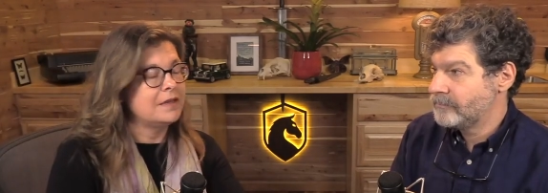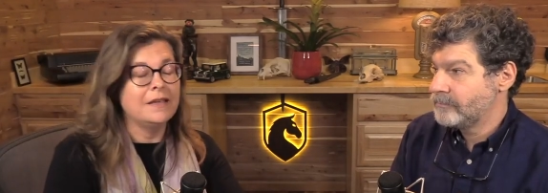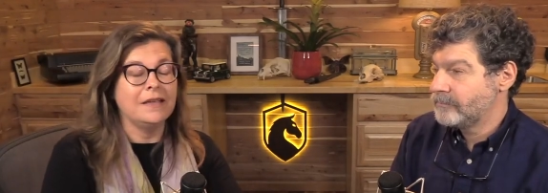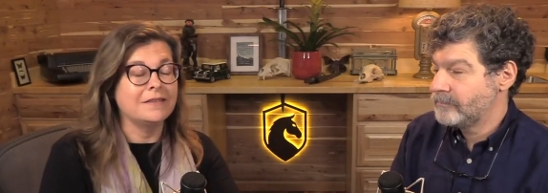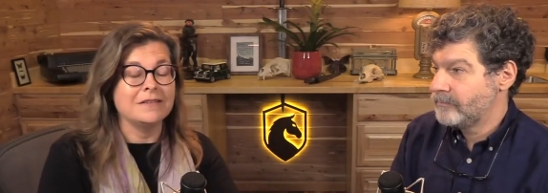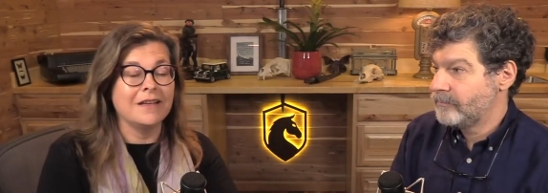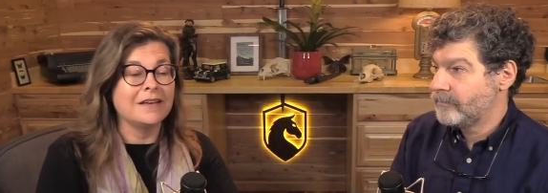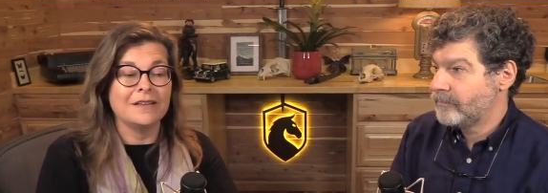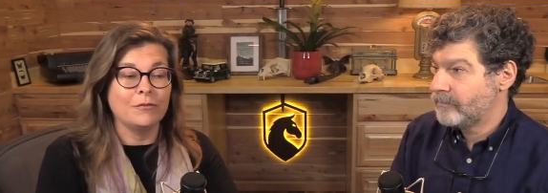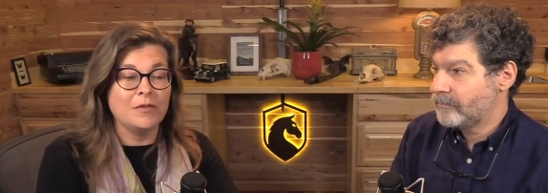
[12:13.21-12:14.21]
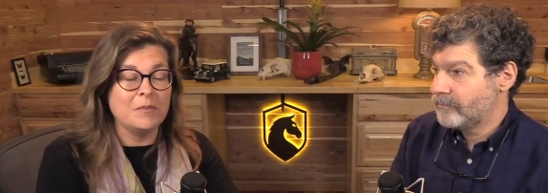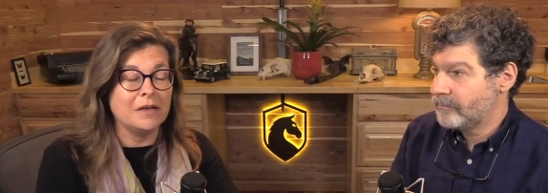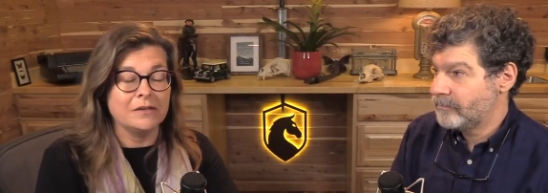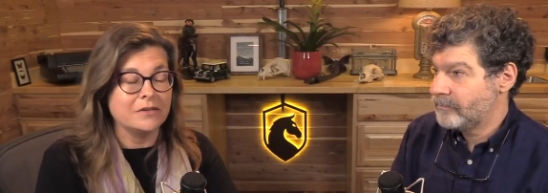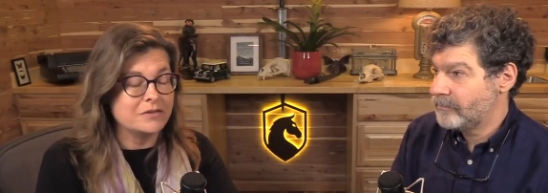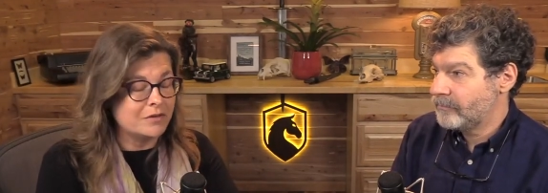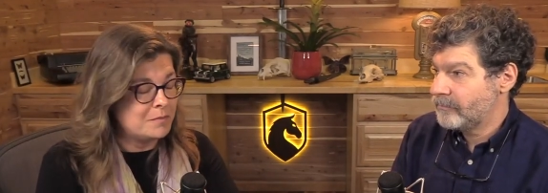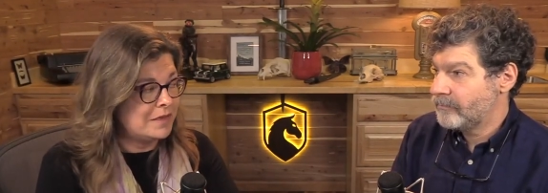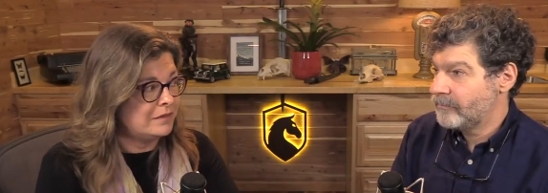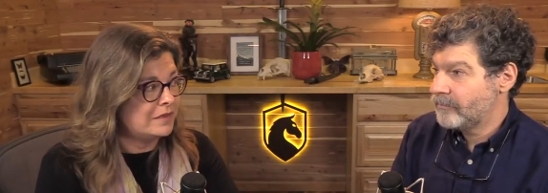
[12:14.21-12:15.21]
Speaker 1: It's not the femaleness or the
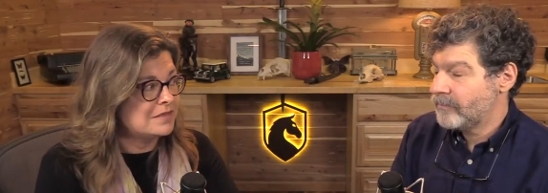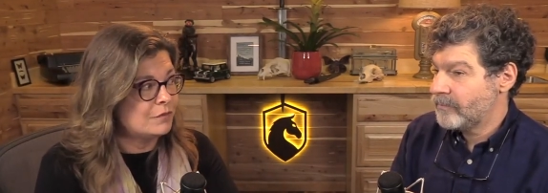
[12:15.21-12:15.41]
maleness. The